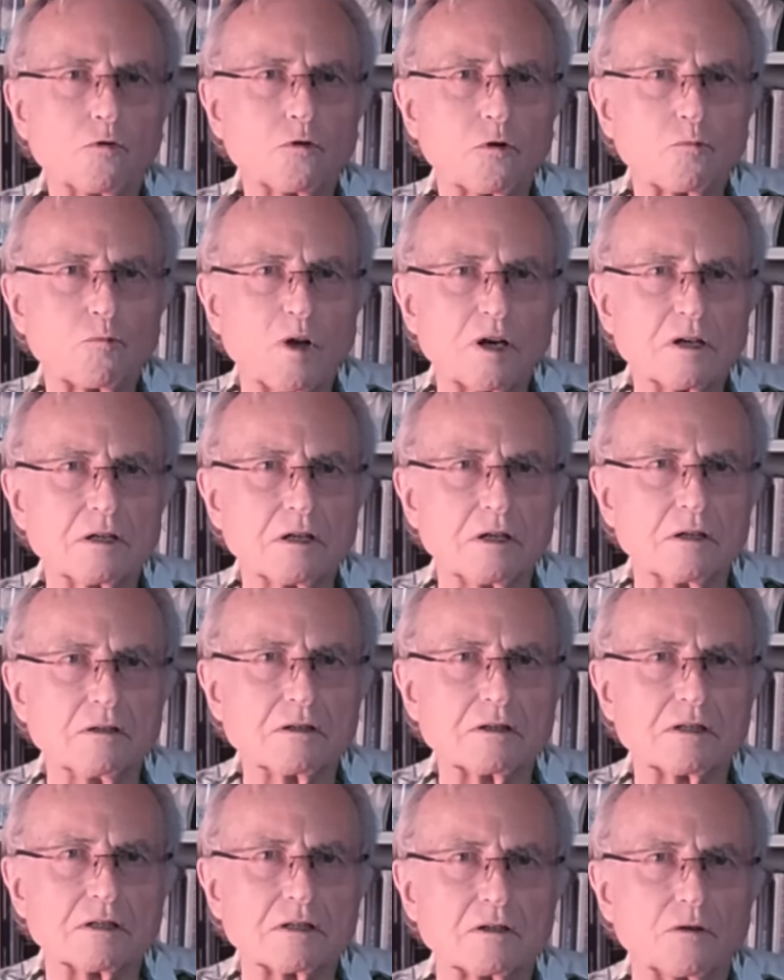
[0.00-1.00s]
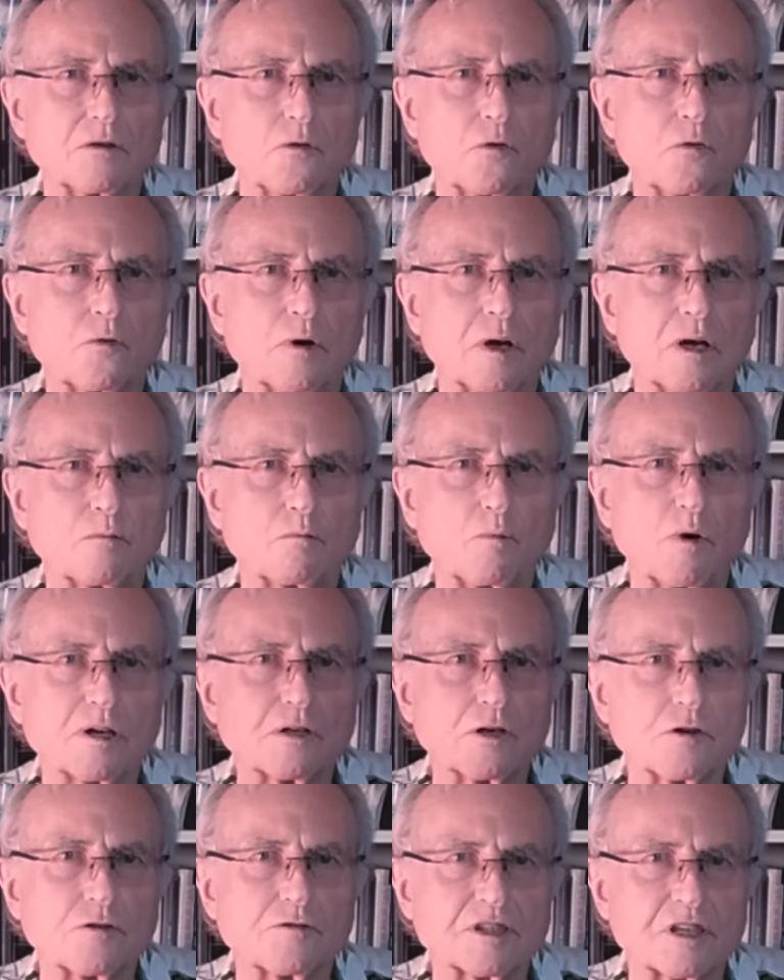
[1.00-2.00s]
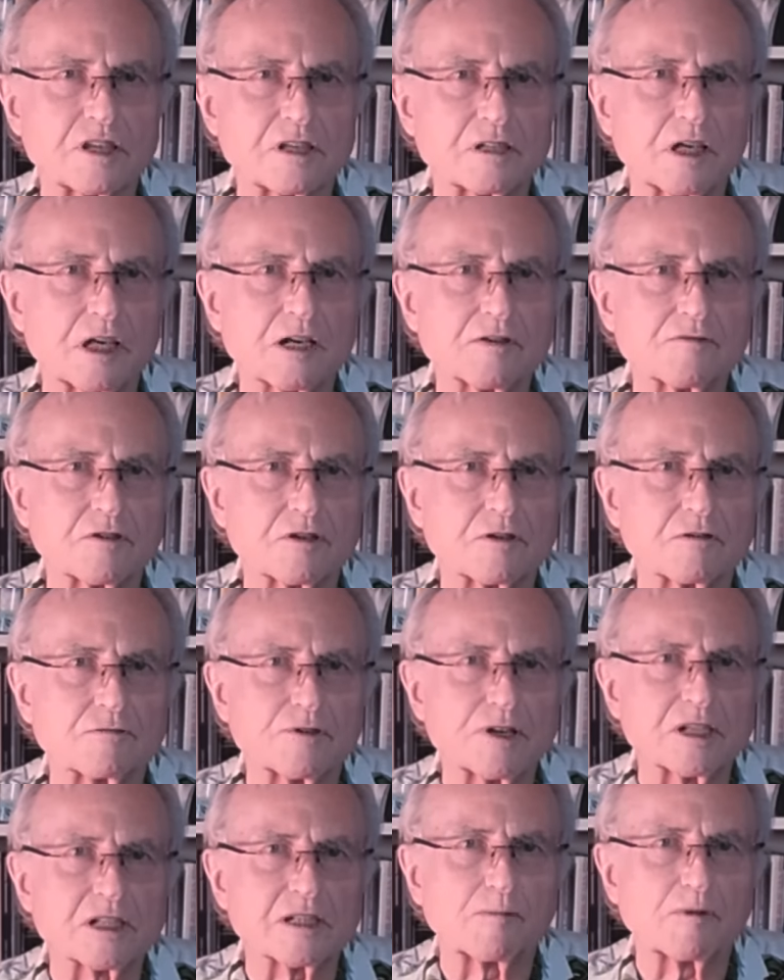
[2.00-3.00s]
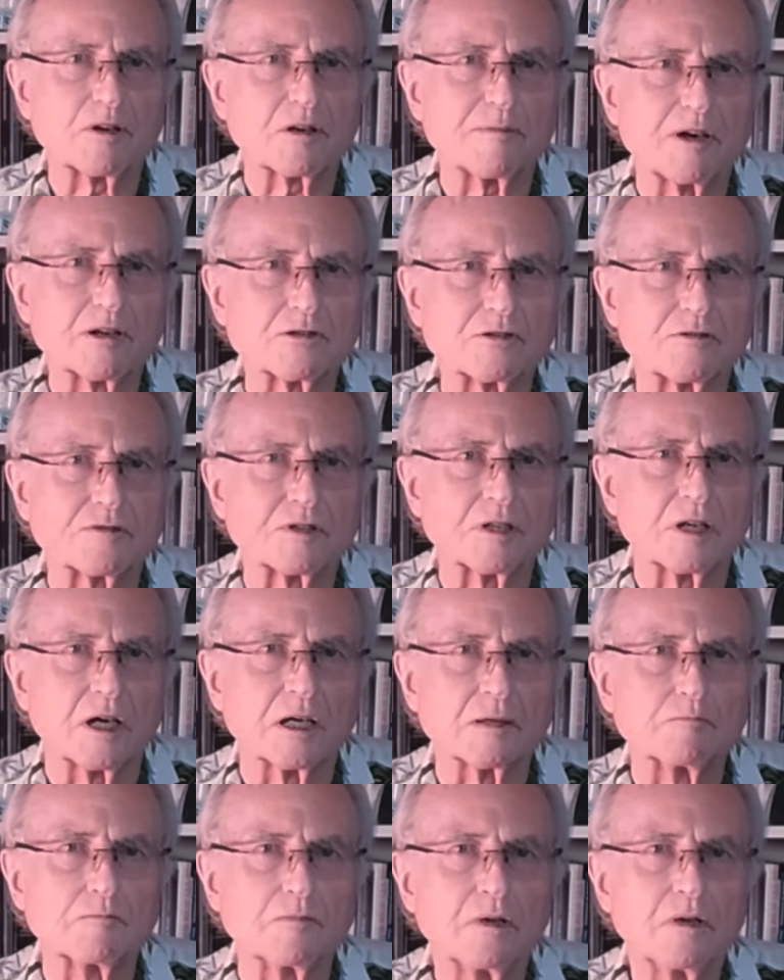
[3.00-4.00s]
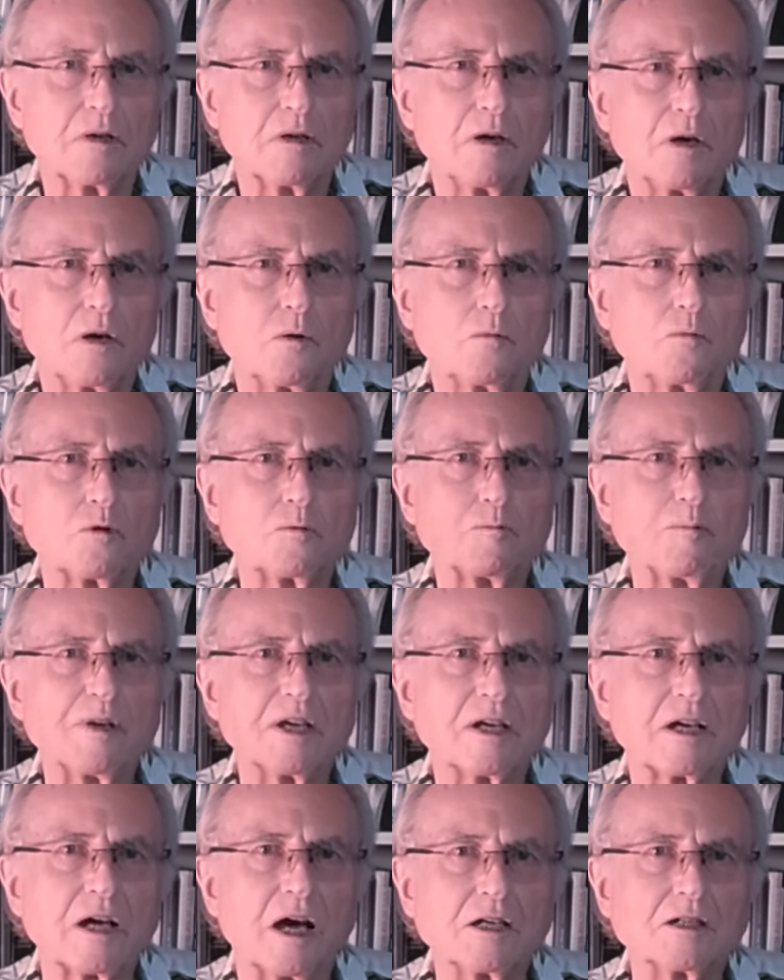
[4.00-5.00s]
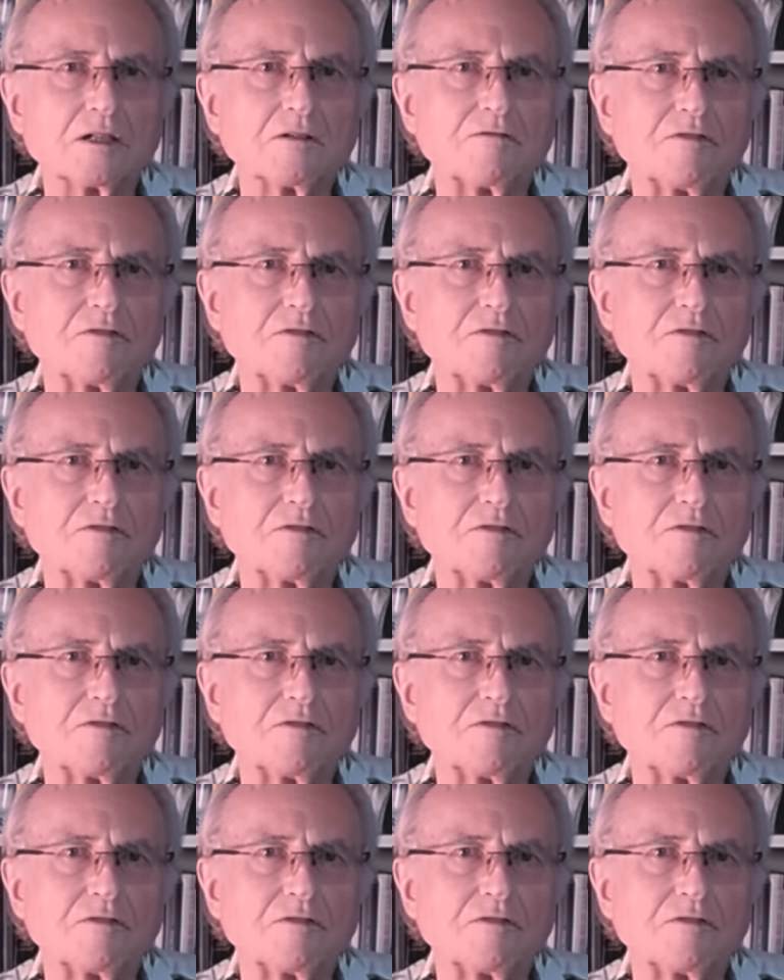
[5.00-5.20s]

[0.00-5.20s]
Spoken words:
on one note or one note sustained for a reasonable amount of time, would be a kind of